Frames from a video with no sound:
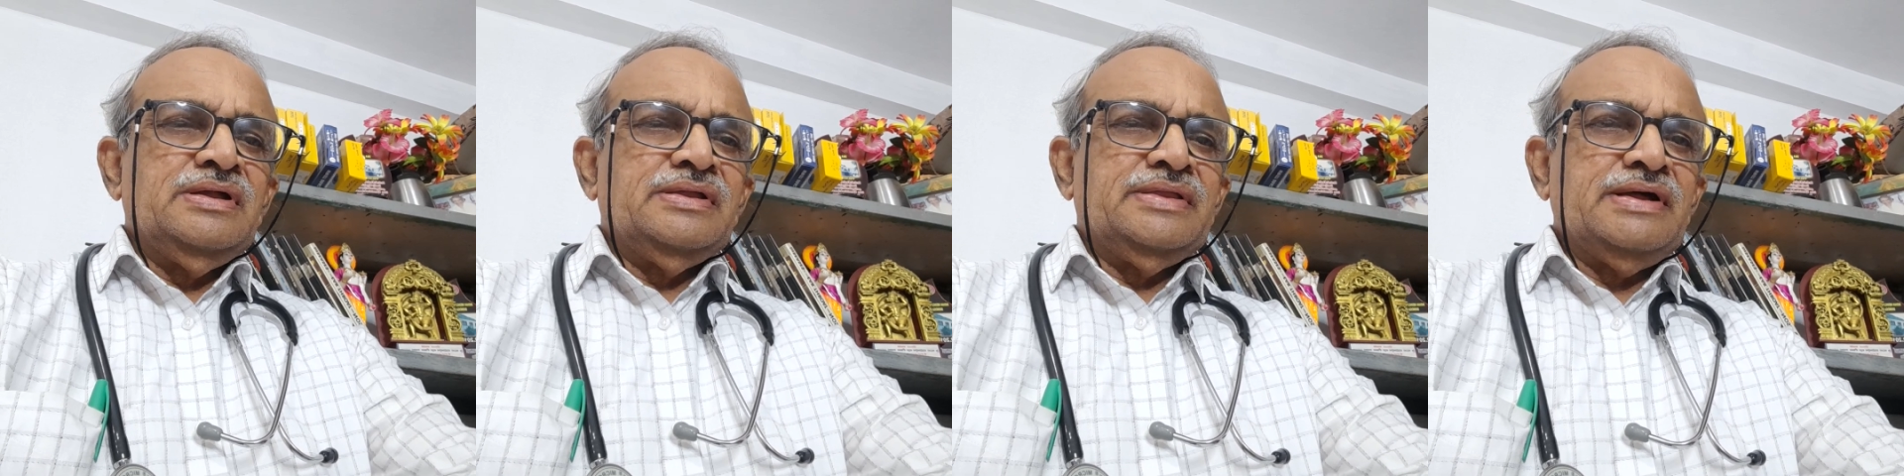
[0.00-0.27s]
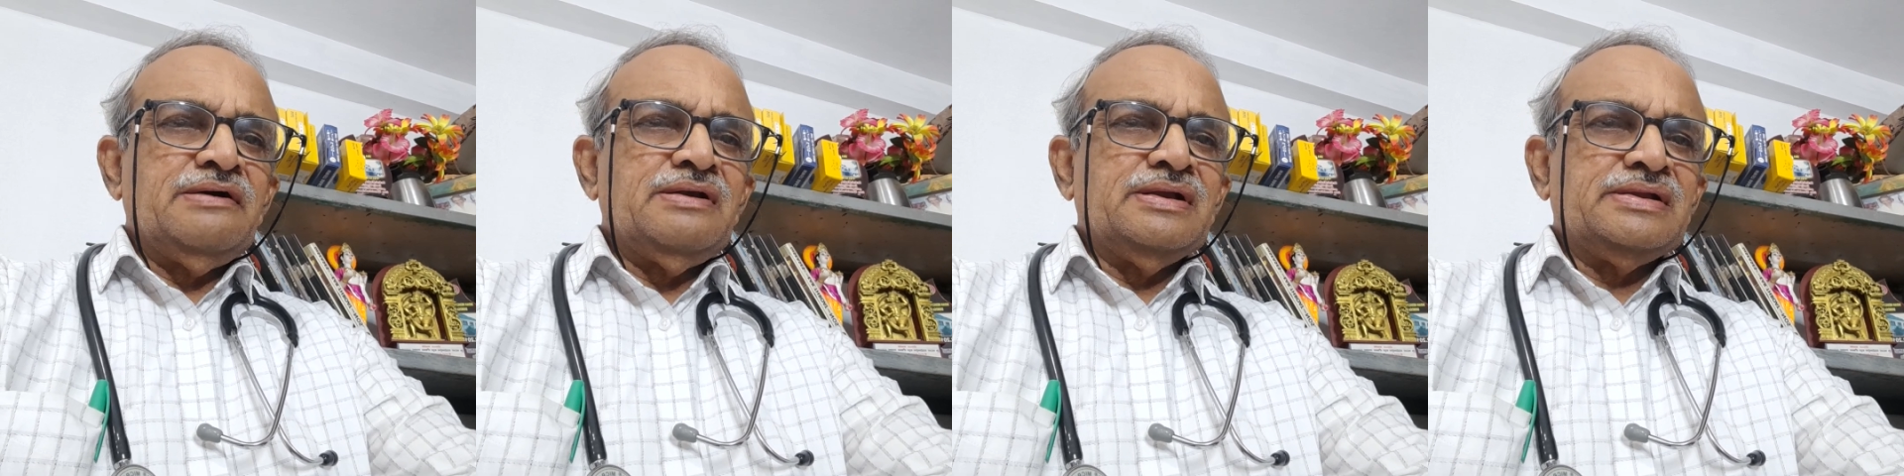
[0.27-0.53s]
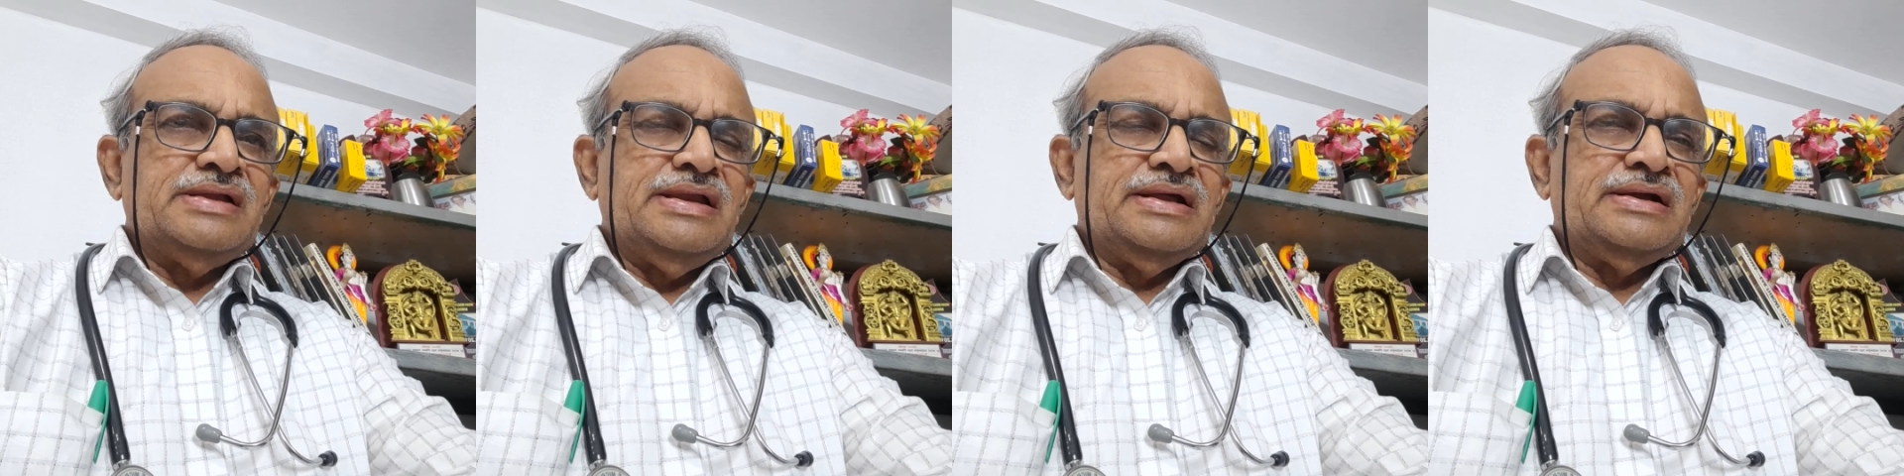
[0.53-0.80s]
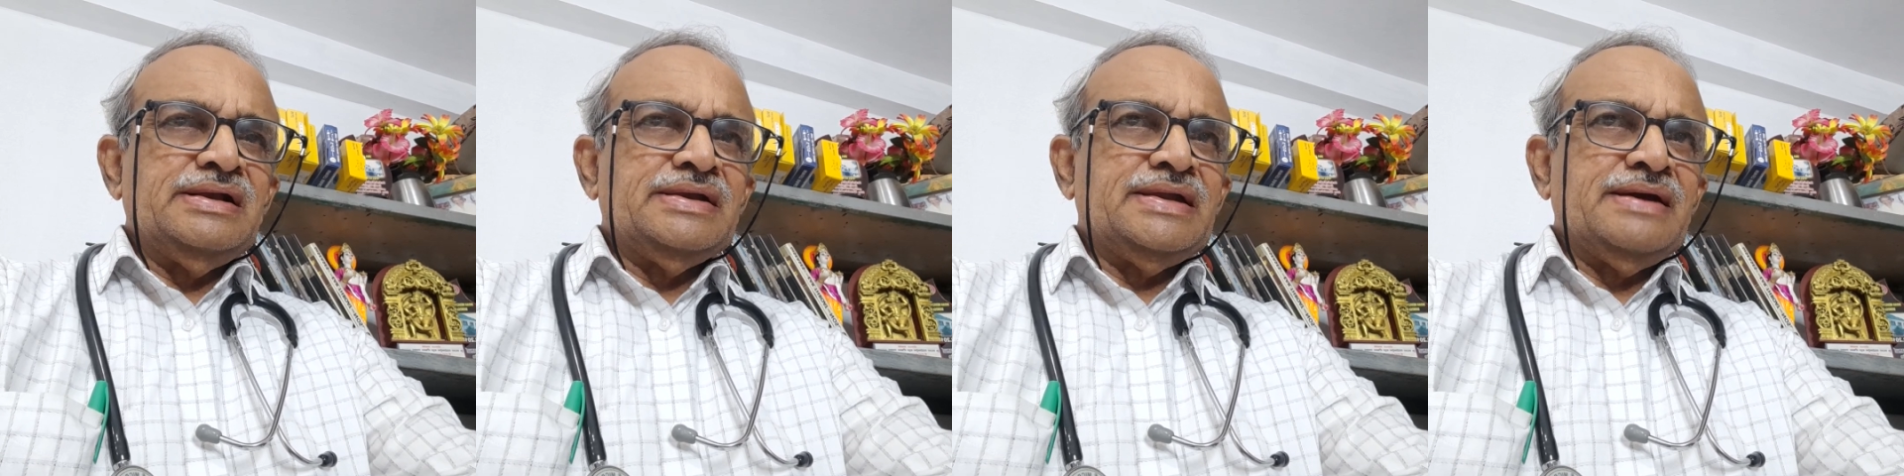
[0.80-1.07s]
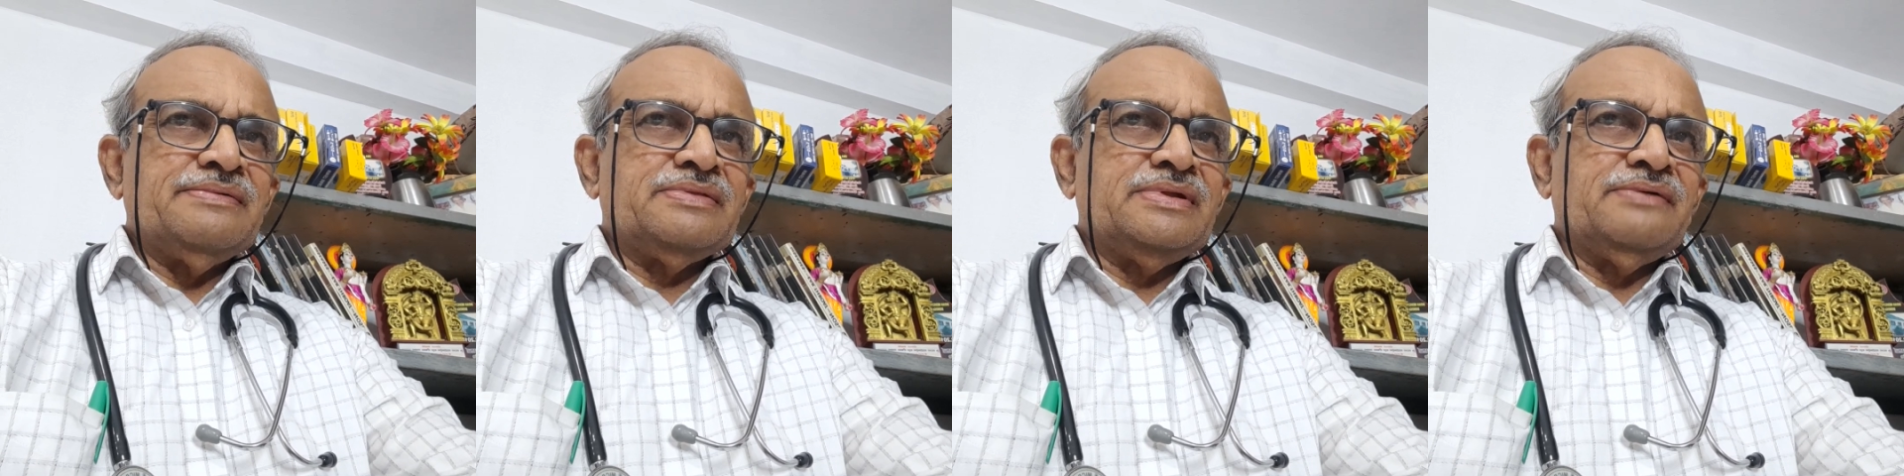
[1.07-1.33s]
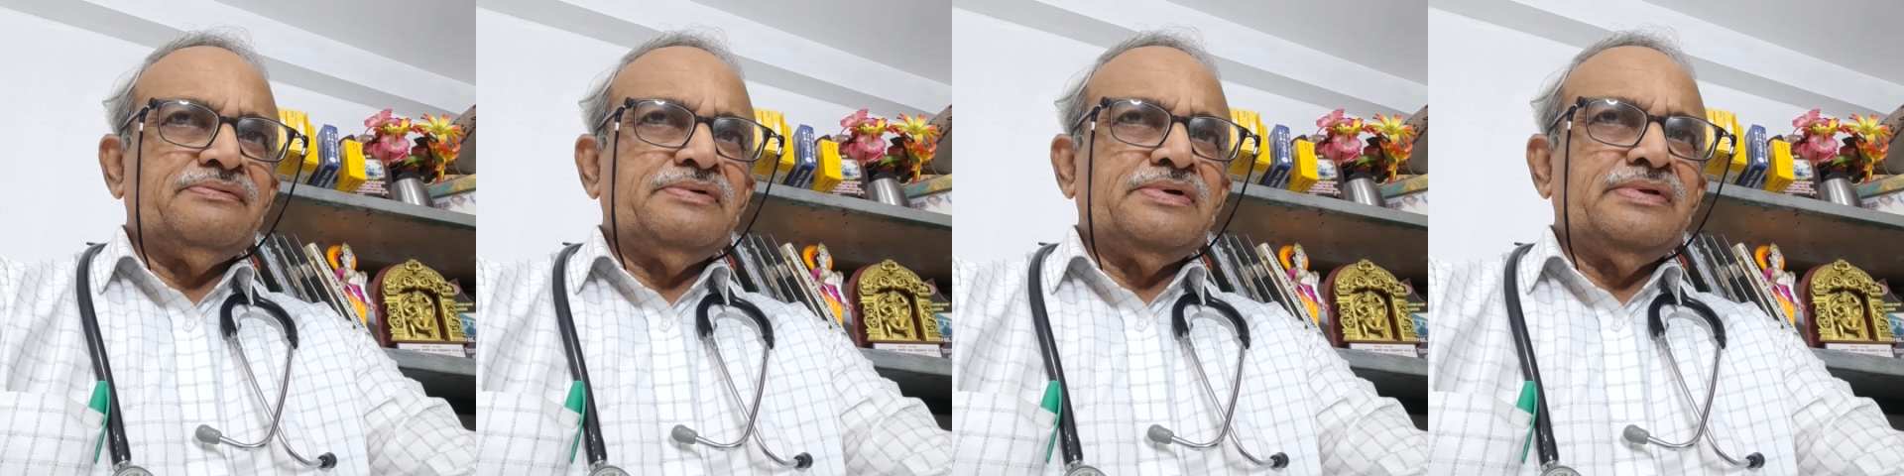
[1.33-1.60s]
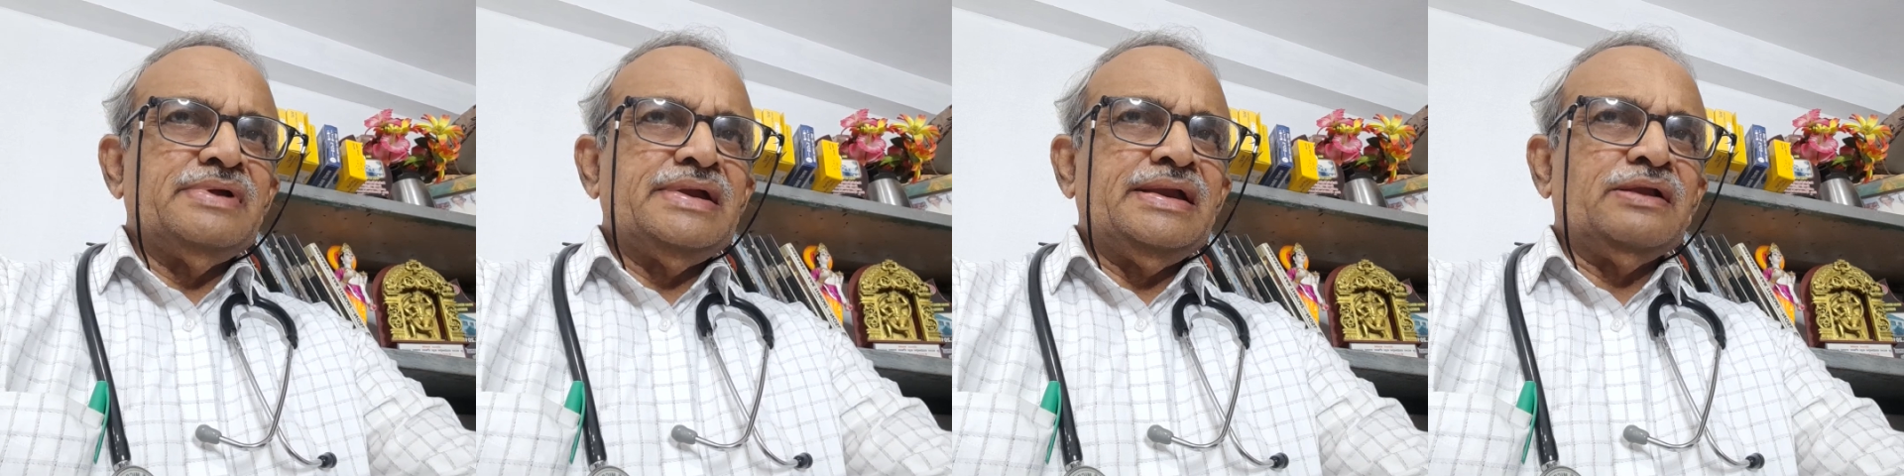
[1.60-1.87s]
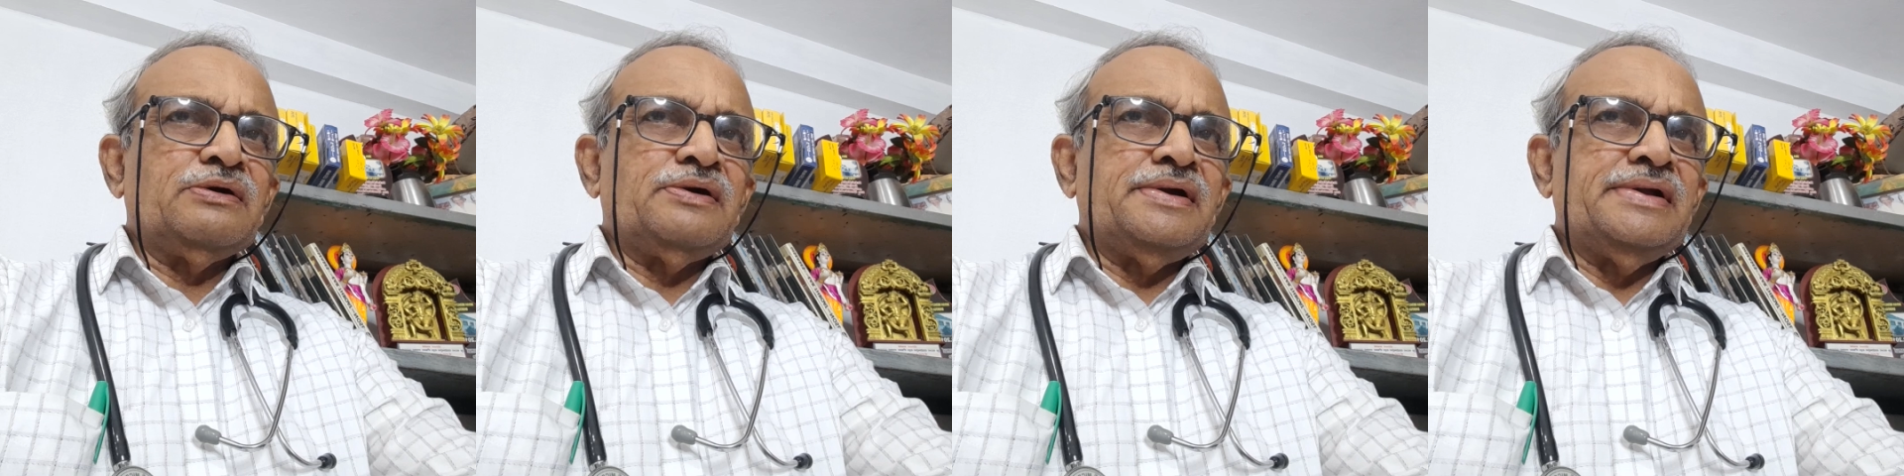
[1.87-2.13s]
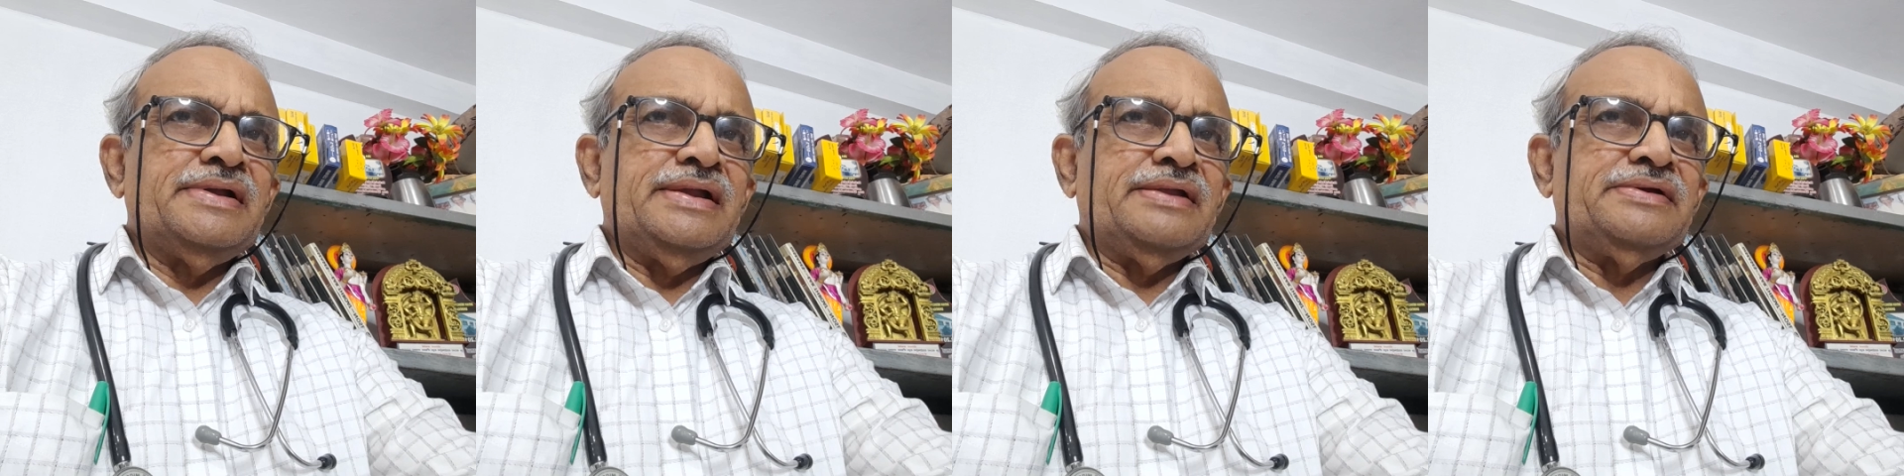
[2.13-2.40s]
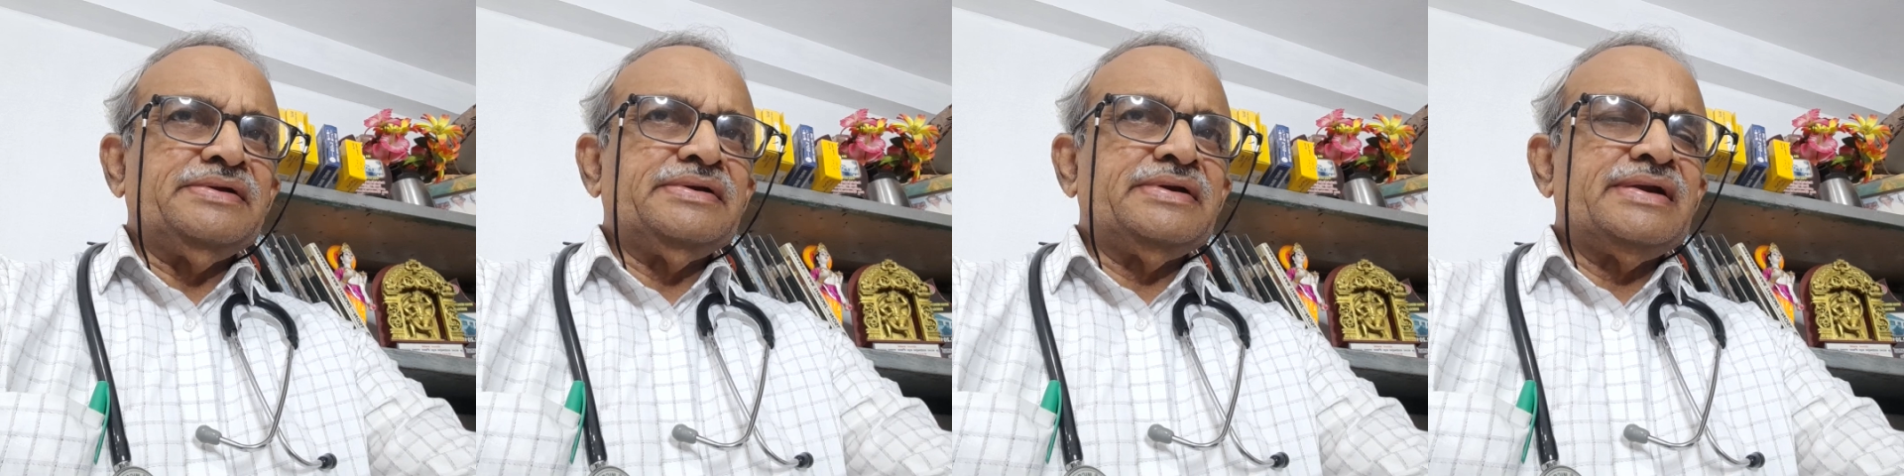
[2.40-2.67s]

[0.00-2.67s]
several clinical types of urinary incontinence.